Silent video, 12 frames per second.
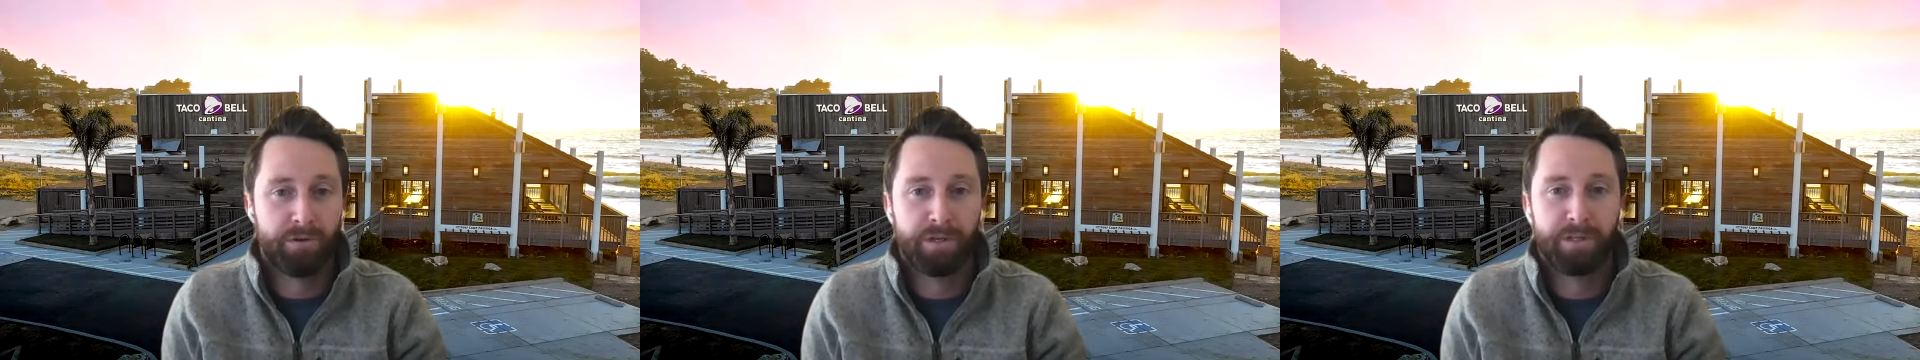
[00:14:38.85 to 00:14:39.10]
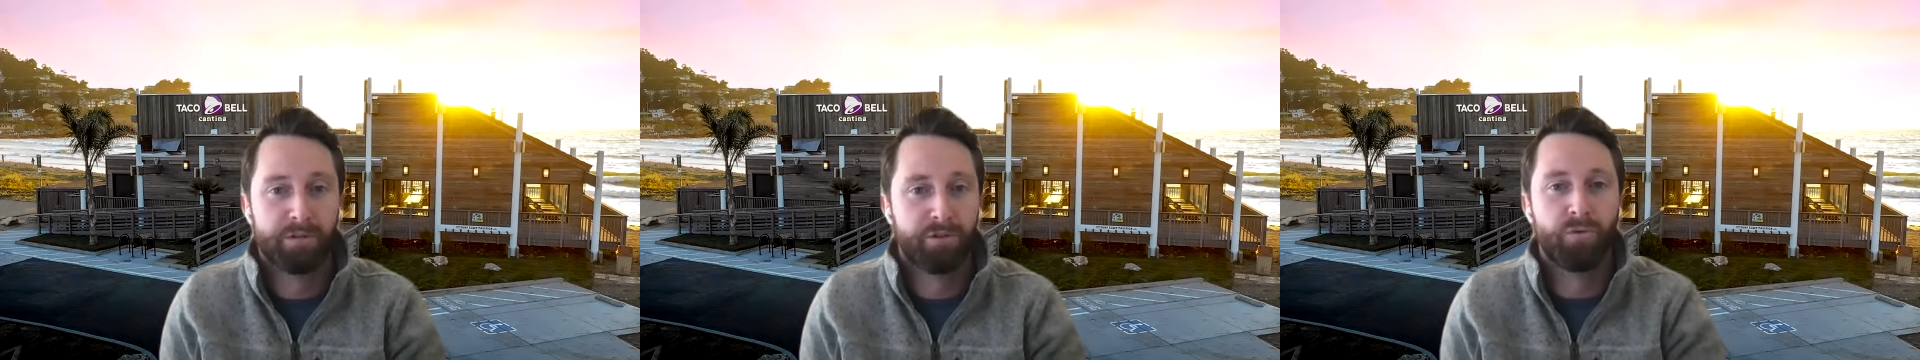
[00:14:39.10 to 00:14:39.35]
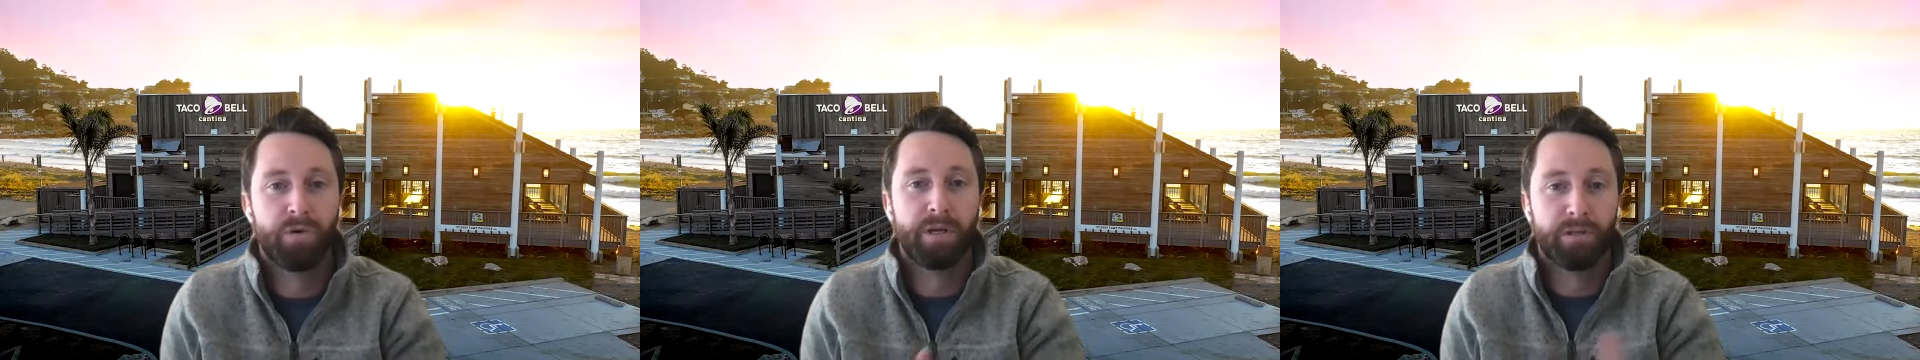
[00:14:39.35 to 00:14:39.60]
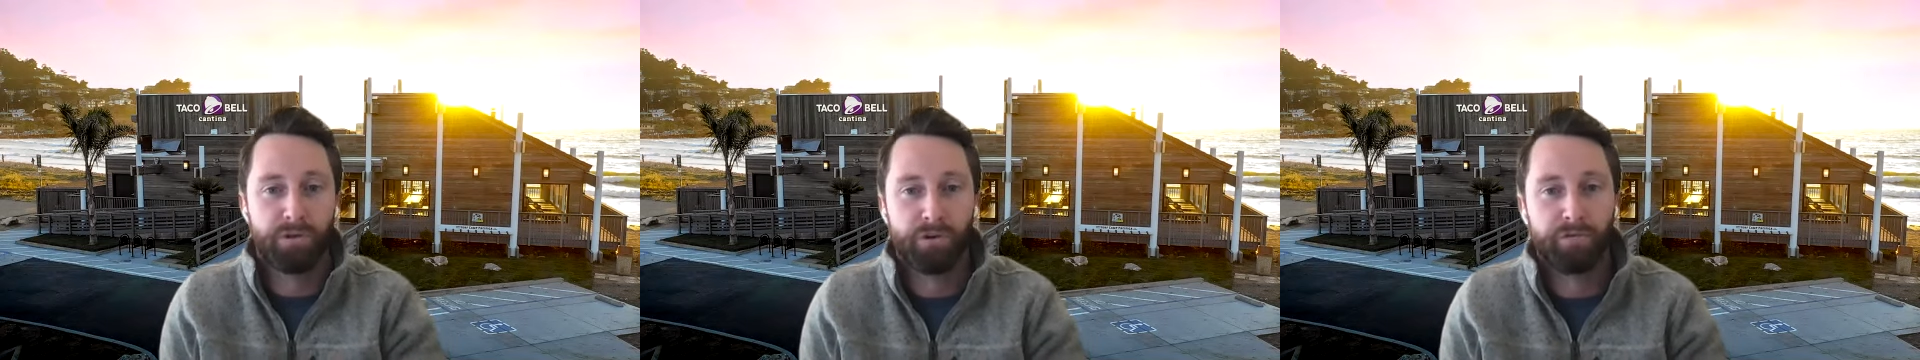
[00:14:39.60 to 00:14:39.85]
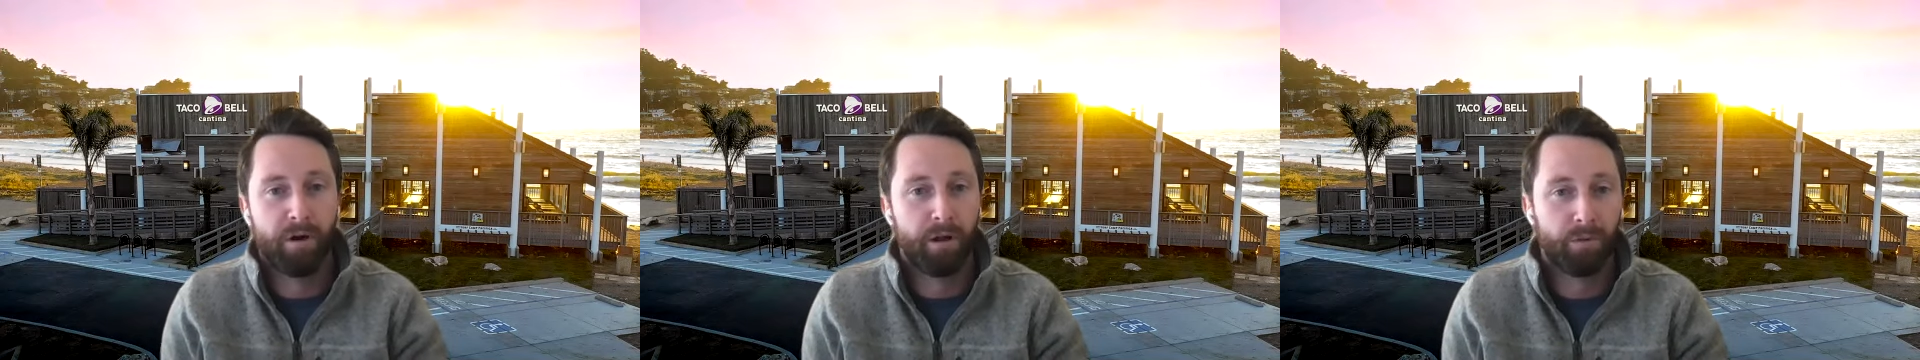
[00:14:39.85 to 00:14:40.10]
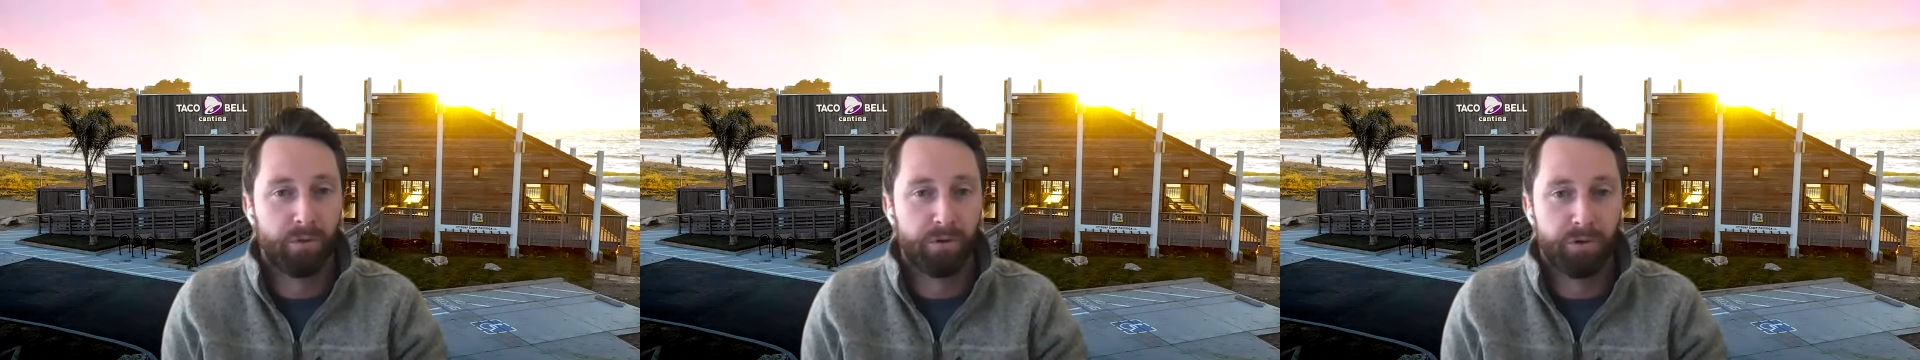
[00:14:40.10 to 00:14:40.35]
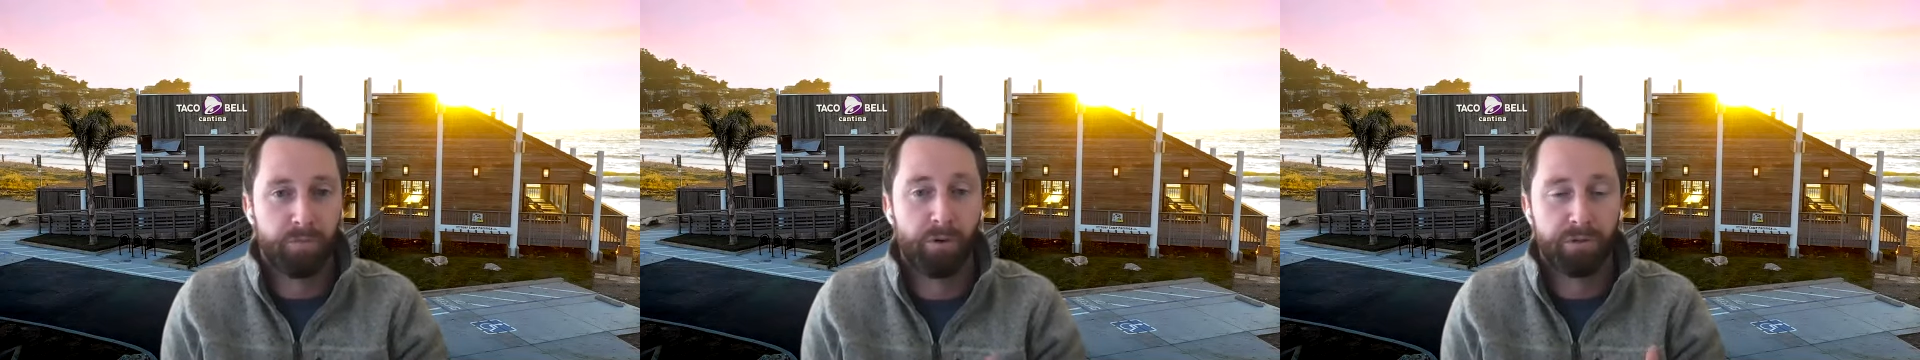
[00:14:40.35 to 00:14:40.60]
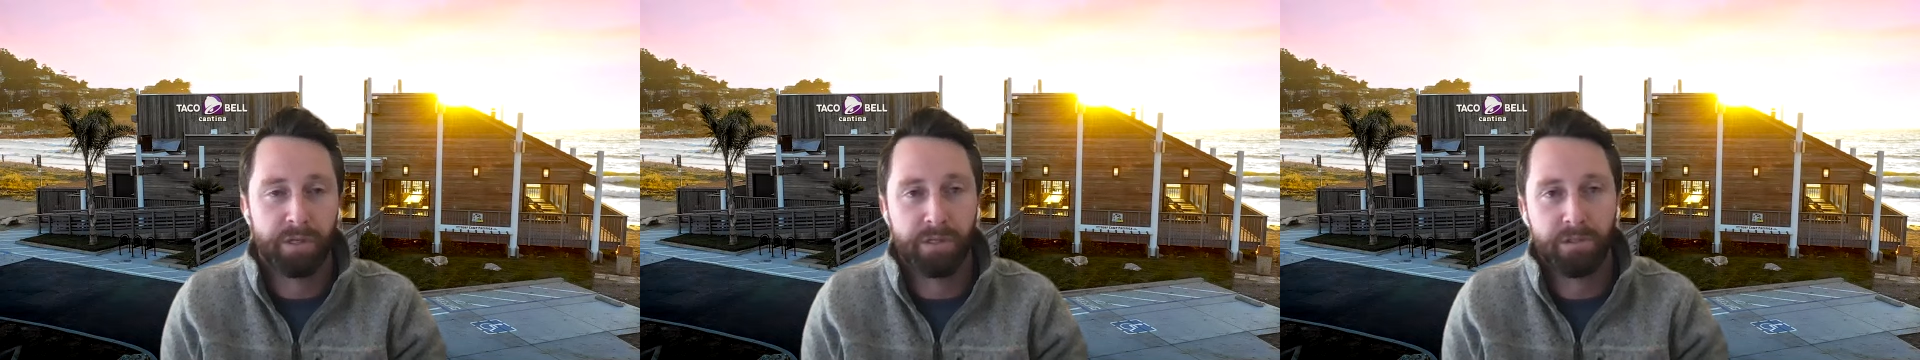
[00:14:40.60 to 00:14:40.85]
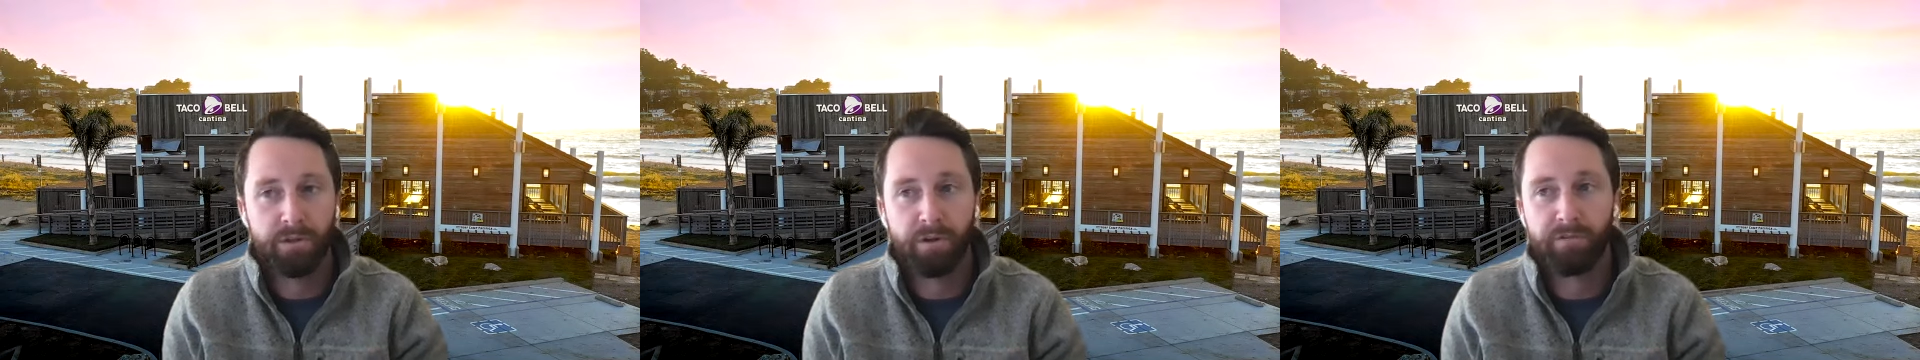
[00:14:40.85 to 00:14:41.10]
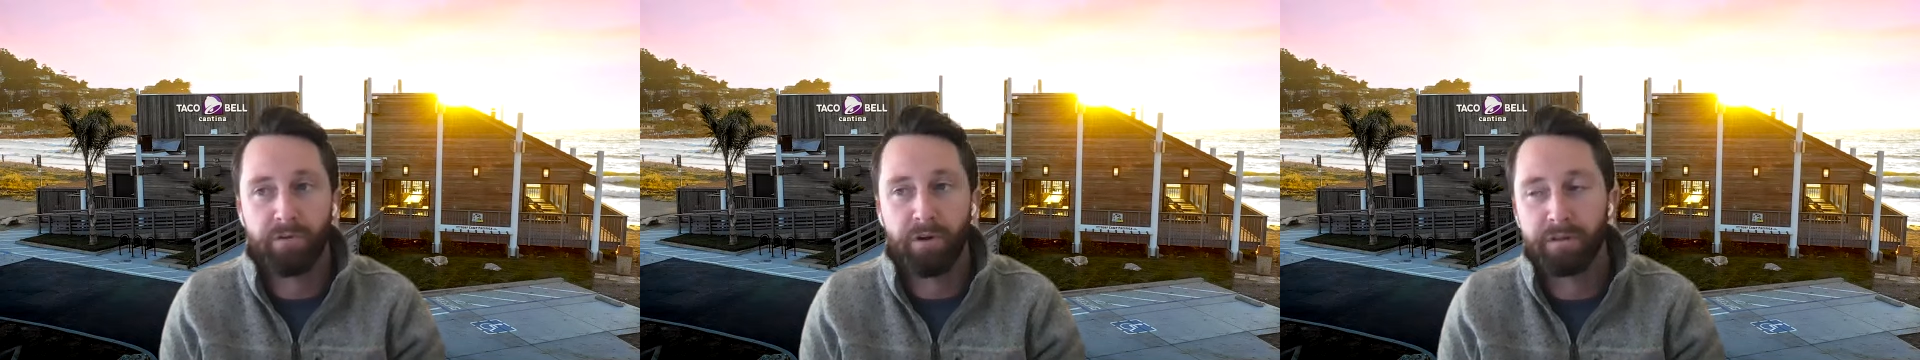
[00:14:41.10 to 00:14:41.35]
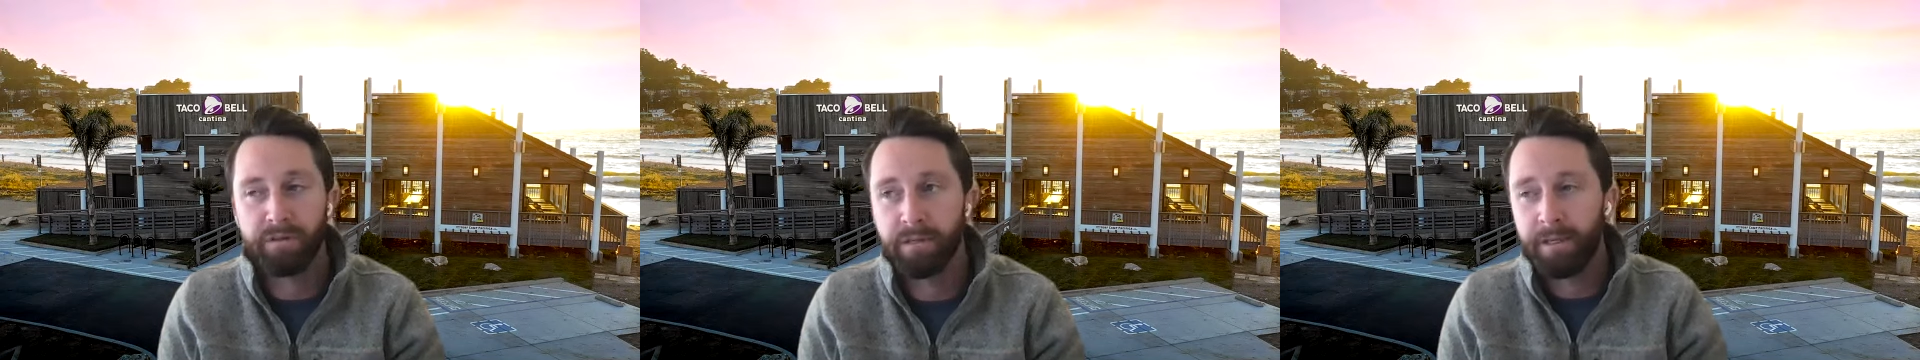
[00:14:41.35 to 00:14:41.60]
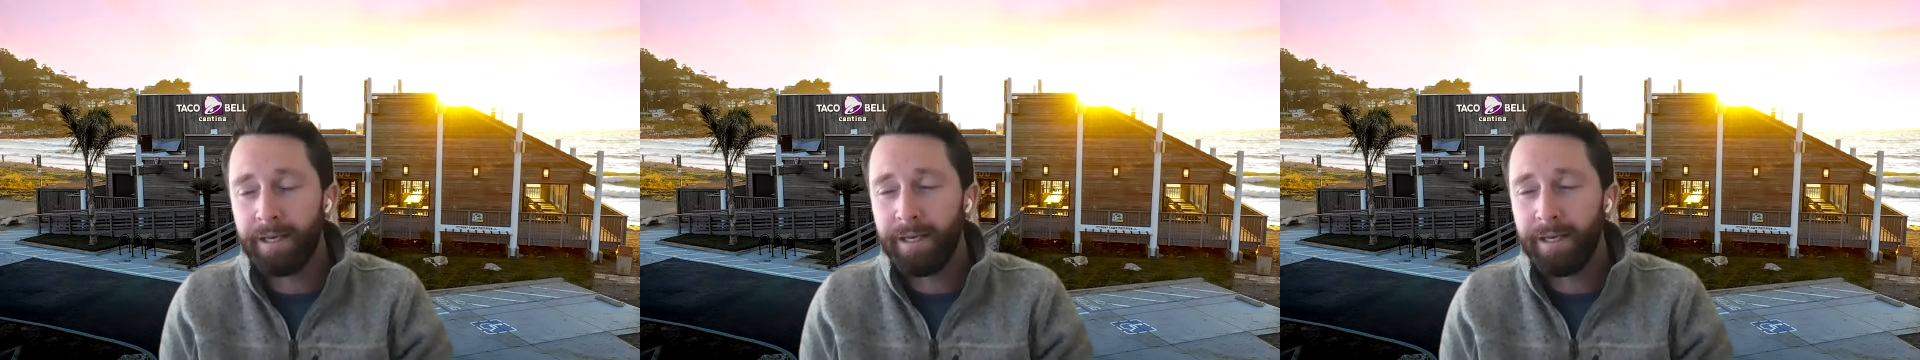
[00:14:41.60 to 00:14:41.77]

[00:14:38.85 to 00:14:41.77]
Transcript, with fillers: You're just tweeting it to your followers or posting it to your friends.